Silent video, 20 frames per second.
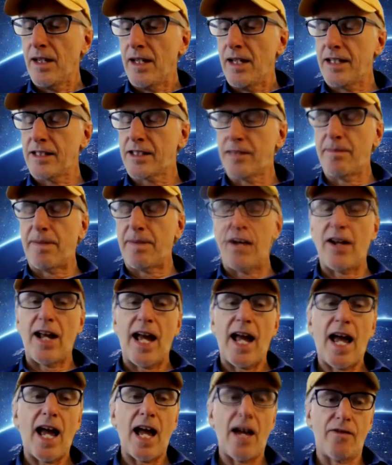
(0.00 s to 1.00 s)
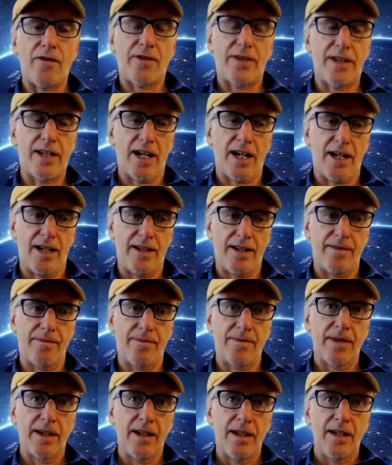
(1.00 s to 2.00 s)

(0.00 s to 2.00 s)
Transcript: It's about half done.